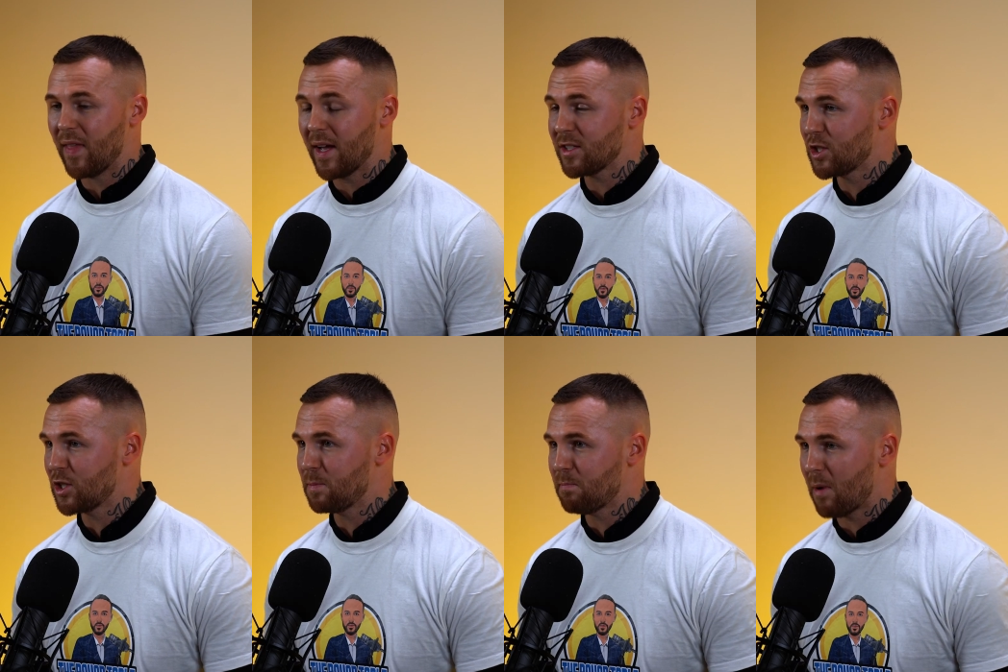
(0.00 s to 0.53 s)
That
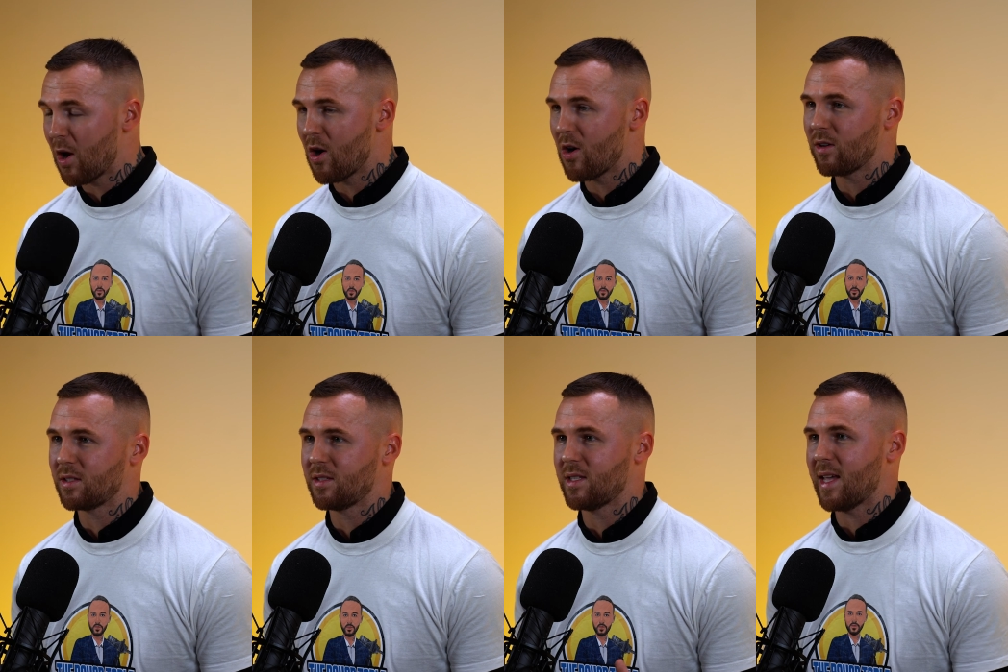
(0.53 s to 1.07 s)

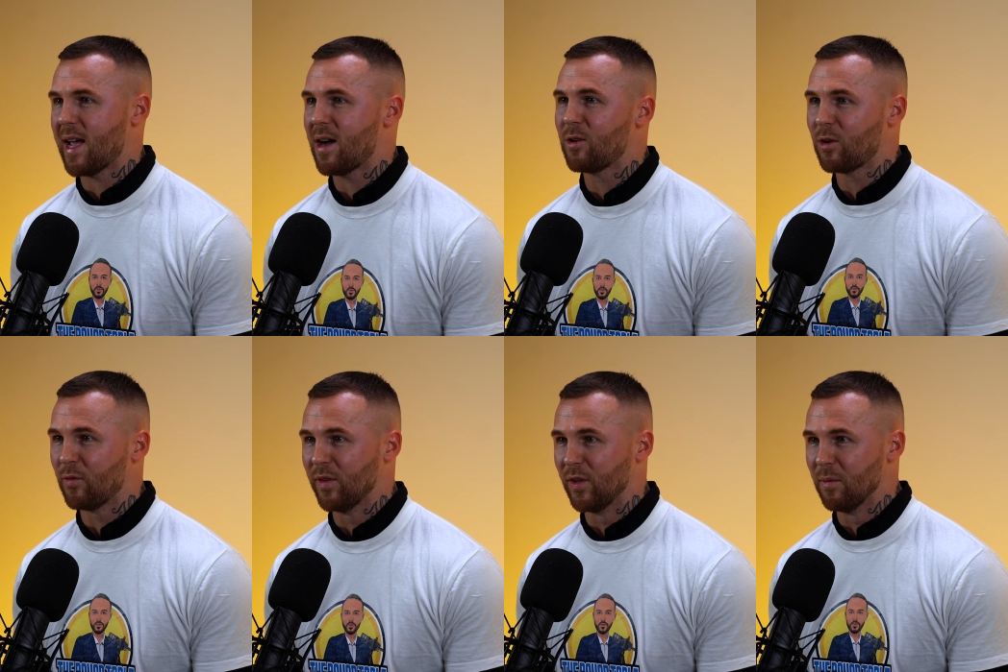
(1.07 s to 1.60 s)
sparks the
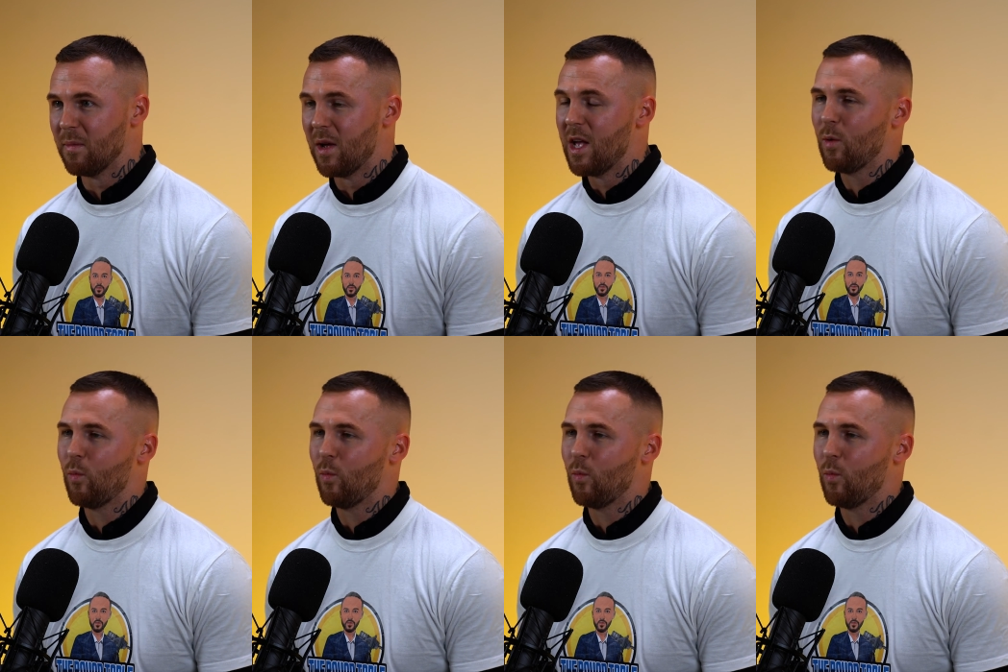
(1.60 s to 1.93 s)
algorithm,